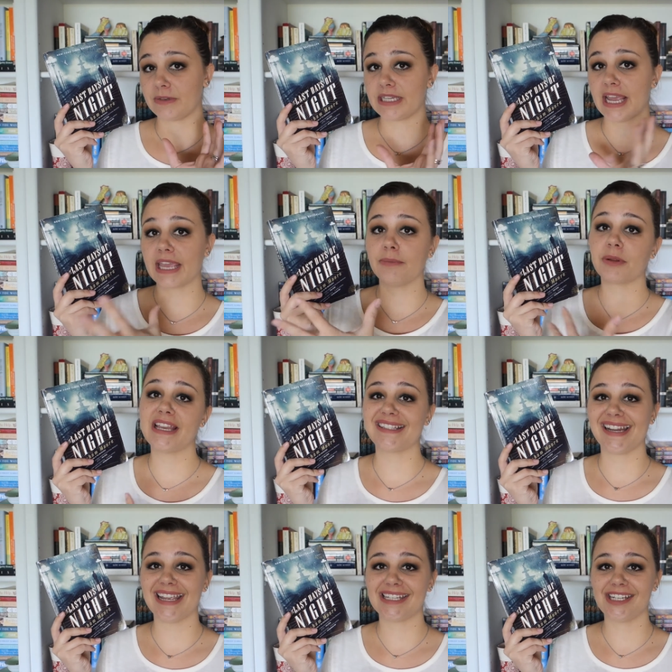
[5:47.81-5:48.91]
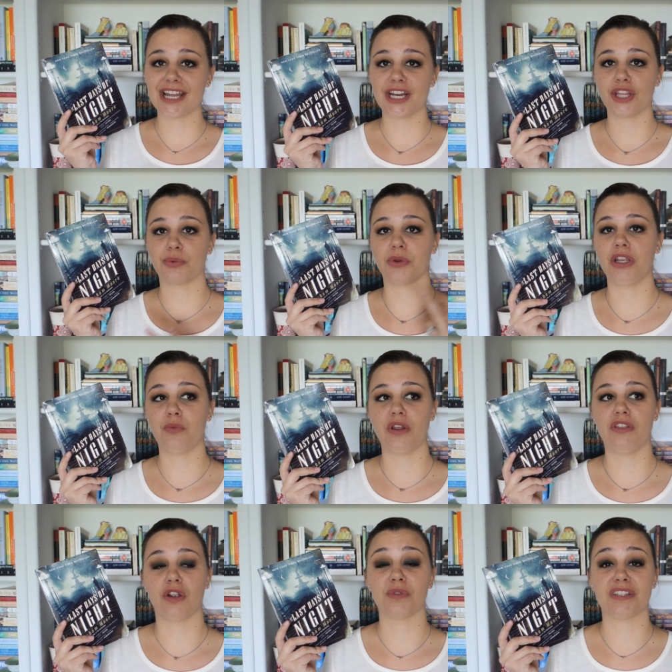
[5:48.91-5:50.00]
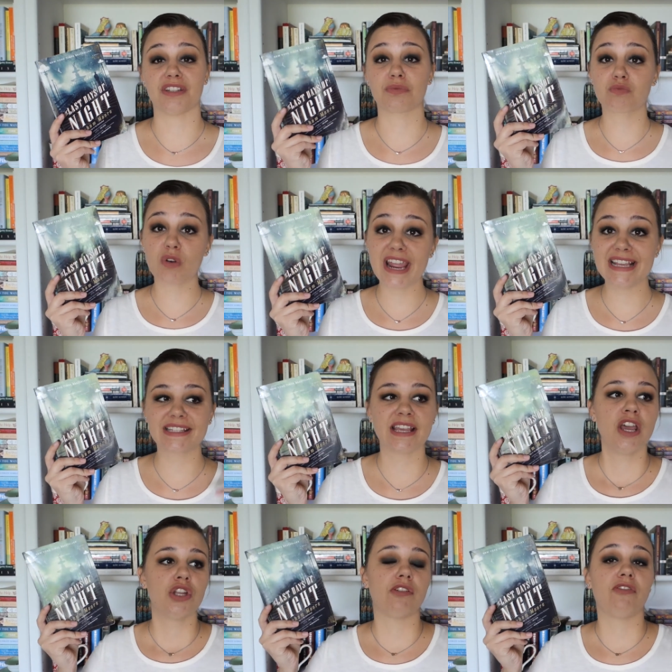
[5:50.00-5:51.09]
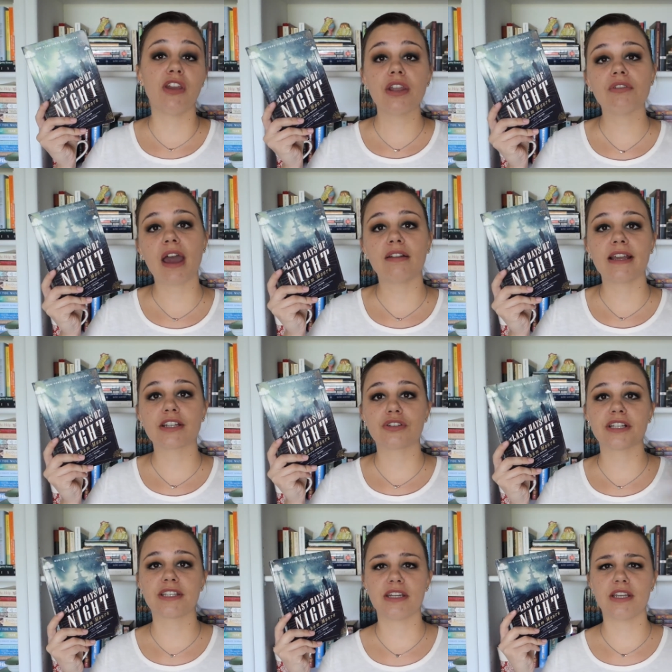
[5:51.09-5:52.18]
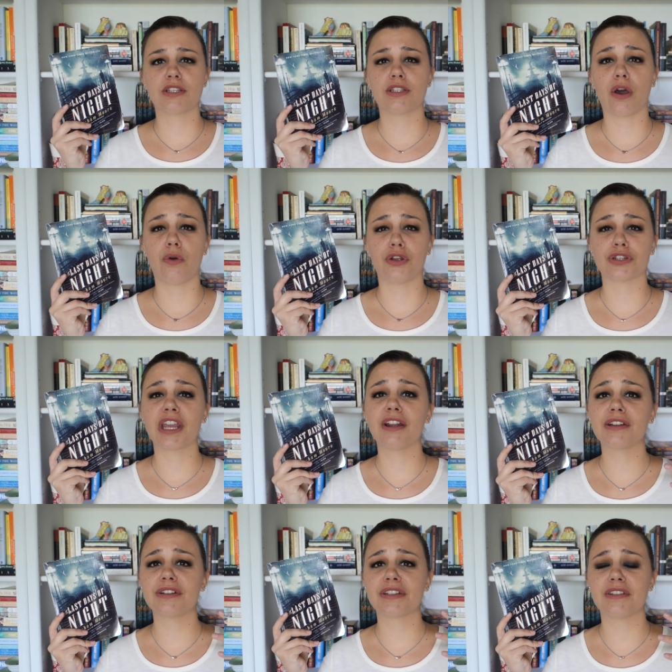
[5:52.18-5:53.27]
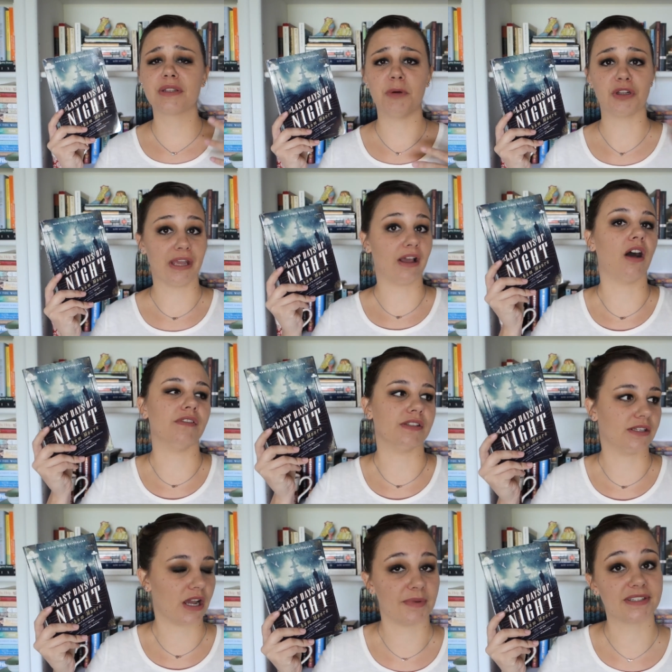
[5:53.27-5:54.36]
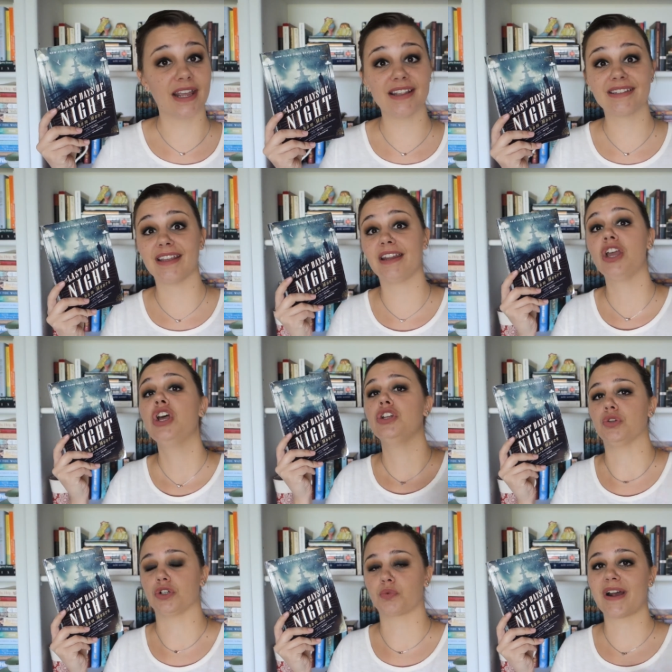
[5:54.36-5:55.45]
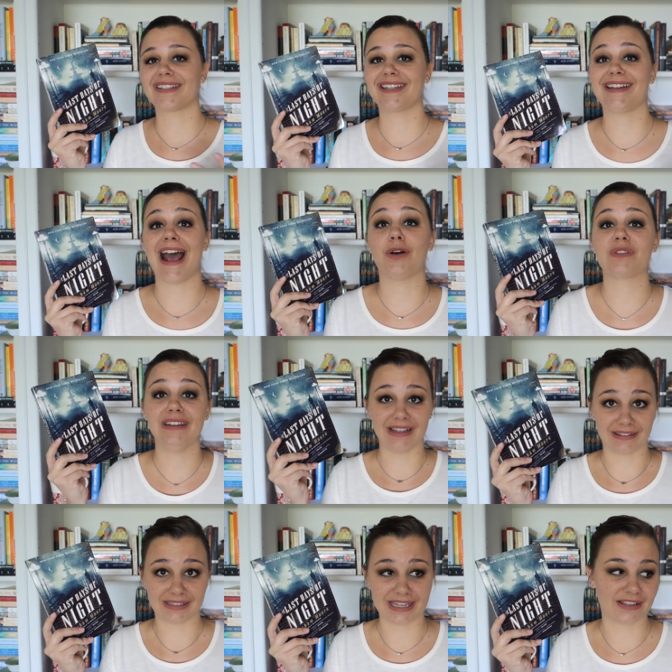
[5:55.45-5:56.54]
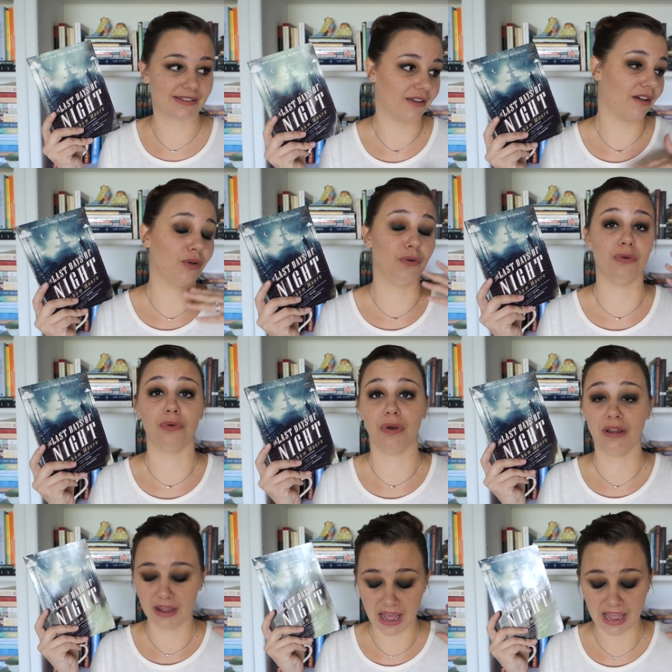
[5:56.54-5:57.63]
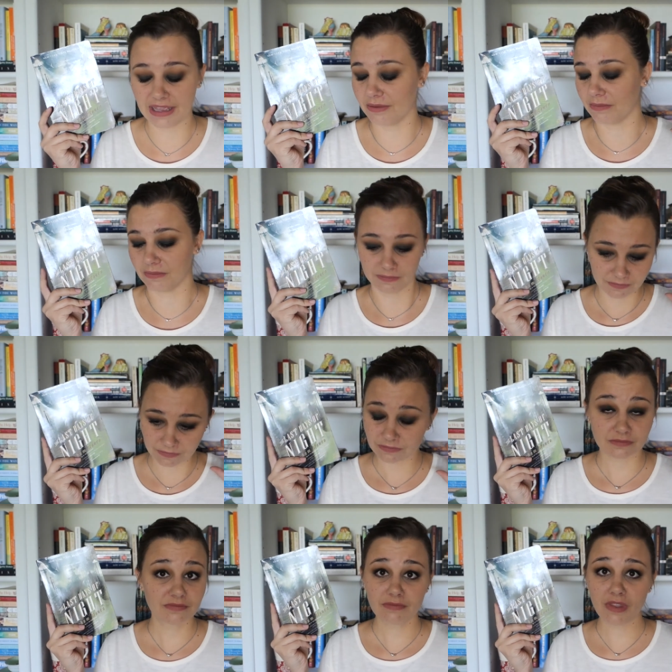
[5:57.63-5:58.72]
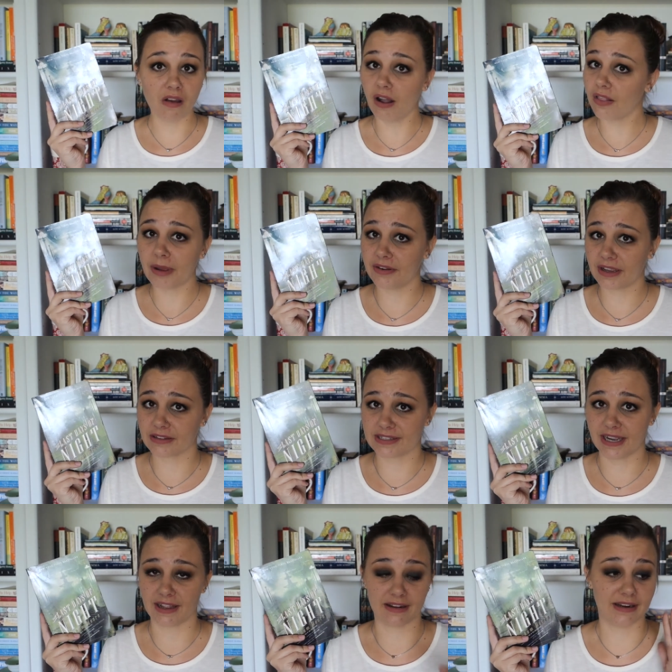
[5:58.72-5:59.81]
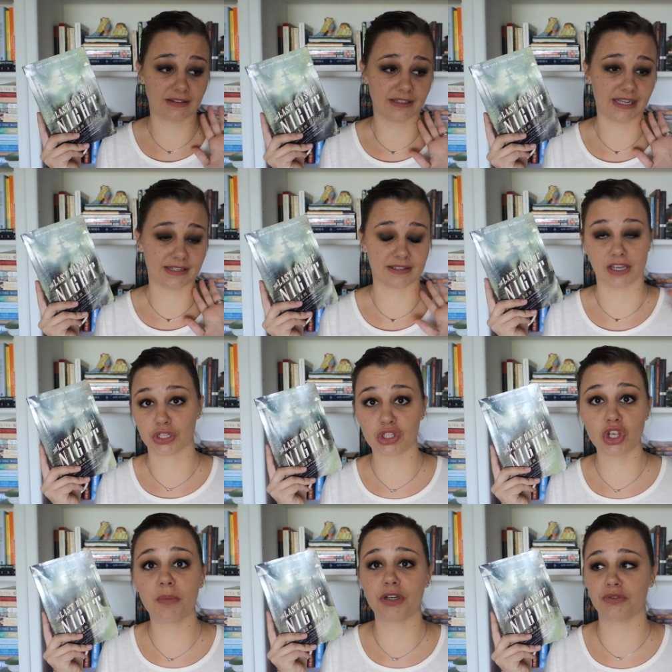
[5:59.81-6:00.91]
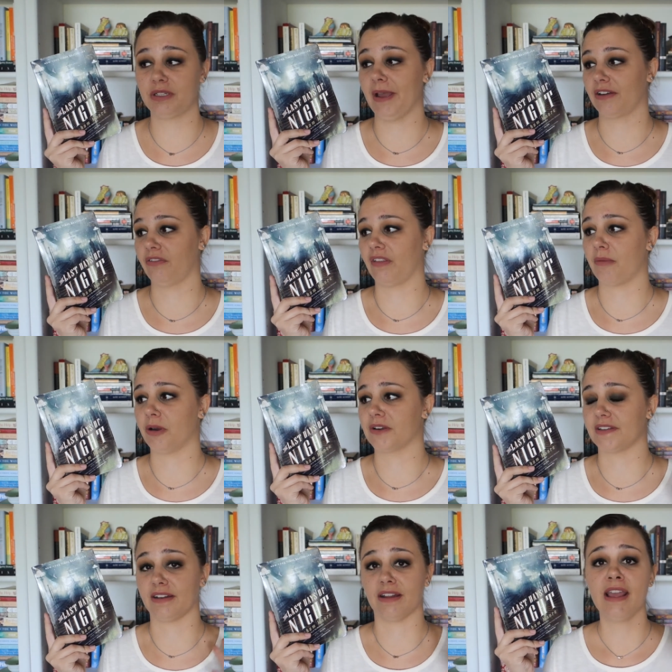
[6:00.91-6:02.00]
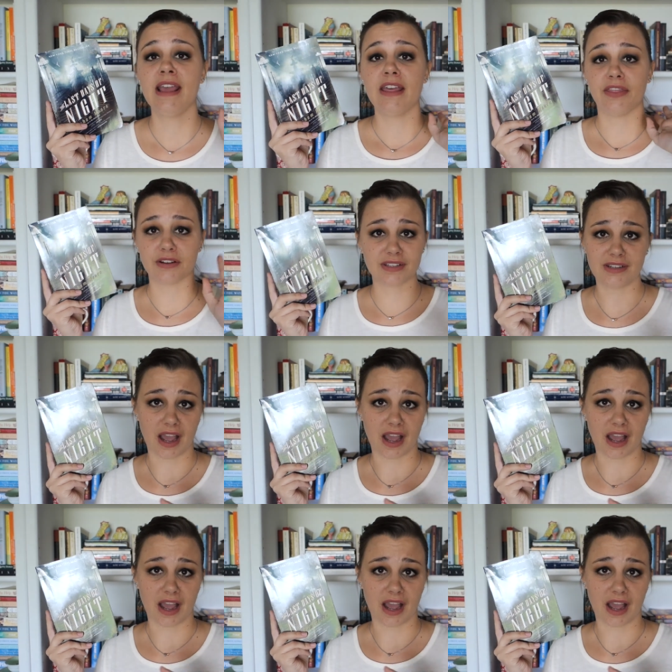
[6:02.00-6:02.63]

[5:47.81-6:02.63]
taking place in 1893 when there was this race to figure out electricity. So there's characters in this book like obviously Thomas Edison, George Westinghouse, Nikola Tesla, who I am all about Nikola, Te Nikola Tesla. So much respect for that person. There's a